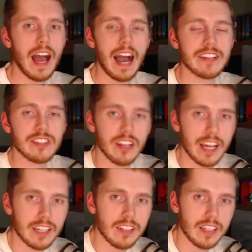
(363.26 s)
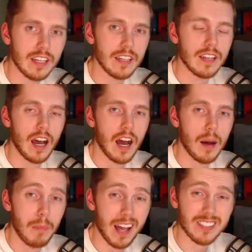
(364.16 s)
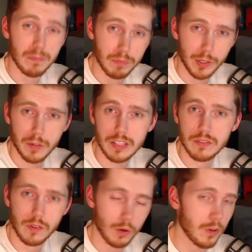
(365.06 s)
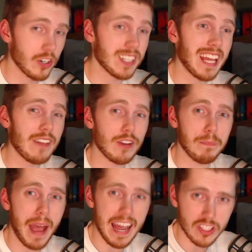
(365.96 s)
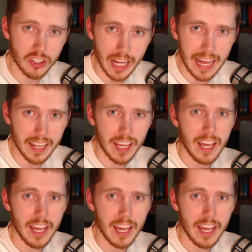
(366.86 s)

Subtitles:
I selected Boston Bruins forward David Pasternak.